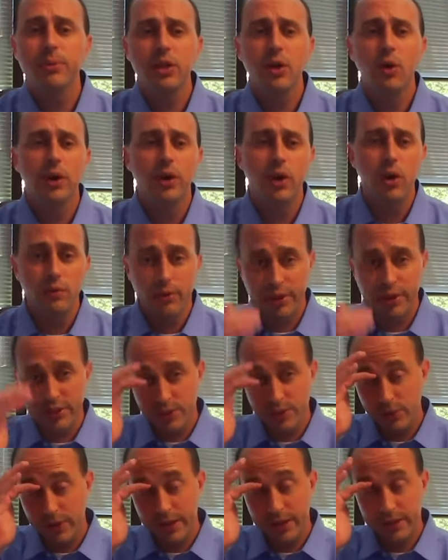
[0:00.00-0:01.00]
going over
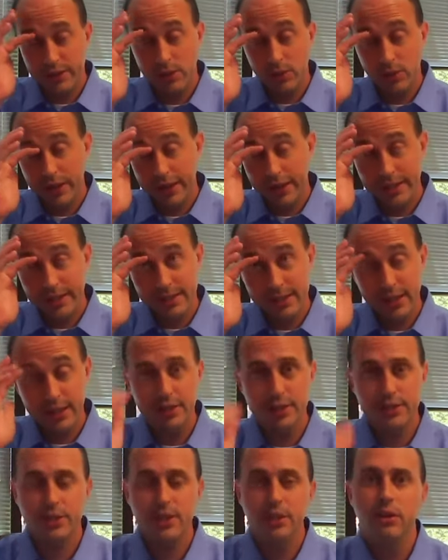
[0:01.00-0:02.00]
this week. So like I said,
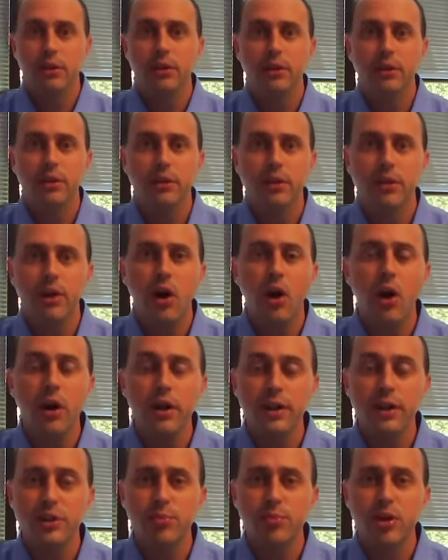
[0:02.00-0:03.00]
it's the art
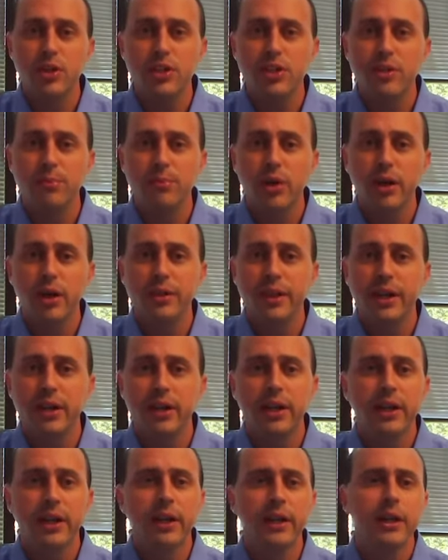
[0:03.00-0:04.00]
and expression breadth
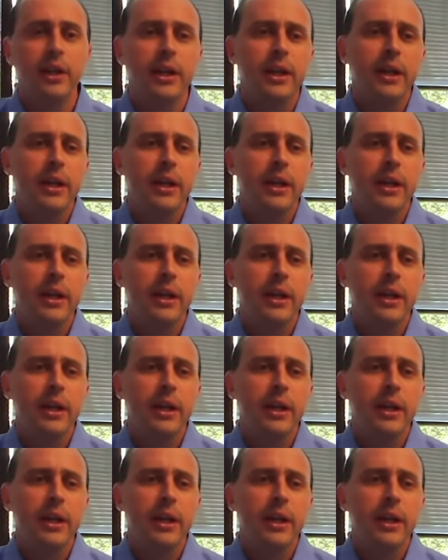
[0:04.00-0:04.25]
area.